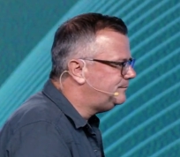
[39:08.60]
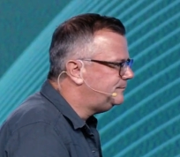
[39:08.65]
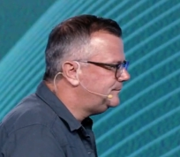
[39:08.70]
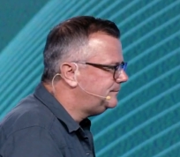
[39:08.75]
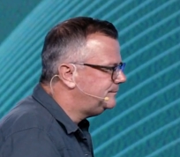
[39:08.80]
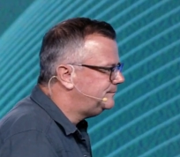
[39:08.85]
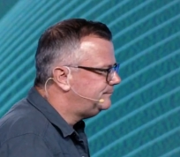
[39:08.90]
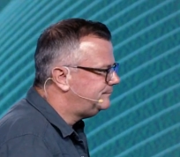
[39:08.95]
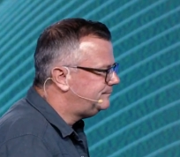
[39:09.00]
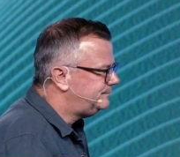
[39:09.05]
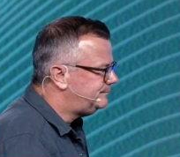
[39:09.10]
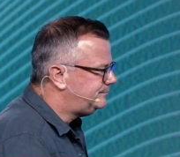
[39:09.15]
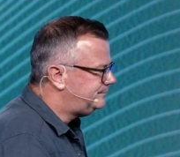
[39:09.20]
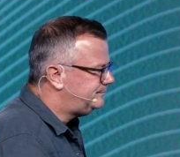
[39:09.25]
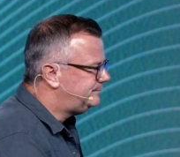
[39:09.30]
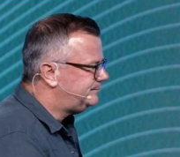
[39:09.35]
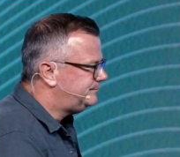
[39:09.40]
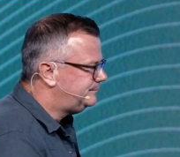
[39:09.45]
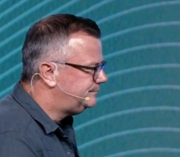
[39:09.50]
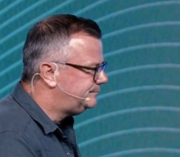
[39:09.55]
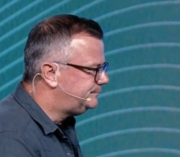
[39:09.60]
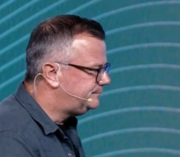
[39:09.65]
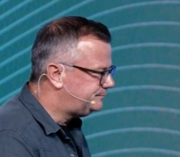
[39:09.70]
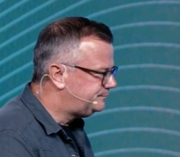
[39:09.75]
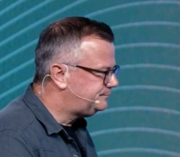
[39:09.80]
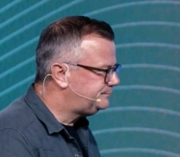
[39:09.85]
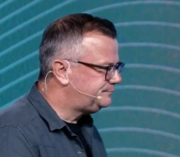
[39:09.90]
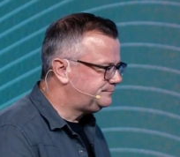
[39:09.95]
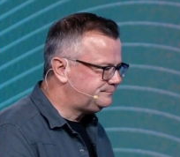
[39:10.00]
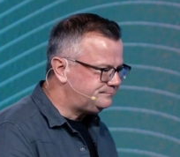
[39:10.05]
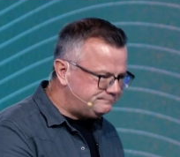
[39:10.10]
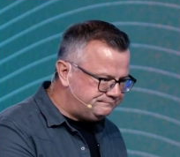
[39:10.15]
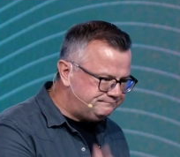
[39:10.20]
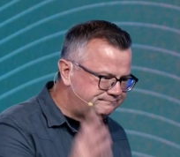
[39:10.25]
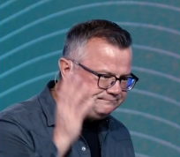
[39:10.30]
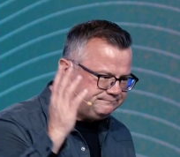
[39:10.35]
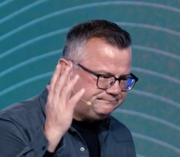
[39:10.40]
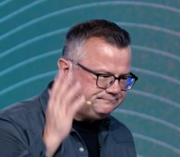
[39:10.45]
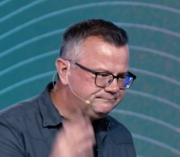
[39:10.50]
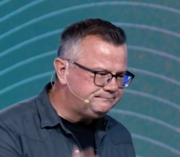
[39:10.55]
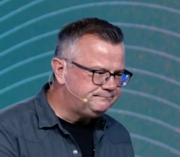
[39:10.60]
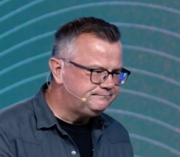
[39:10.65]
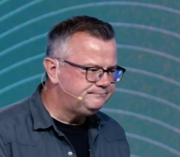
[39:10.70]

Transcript: Nothing is said.